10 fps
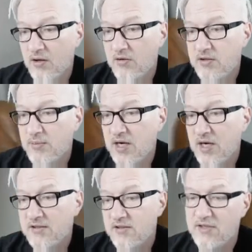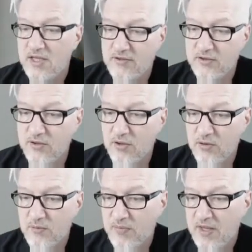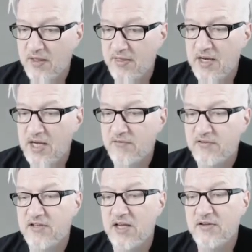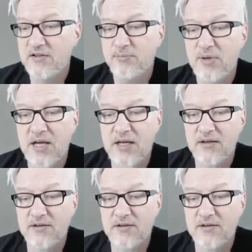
On demand is as you go. Then I have a savings plan.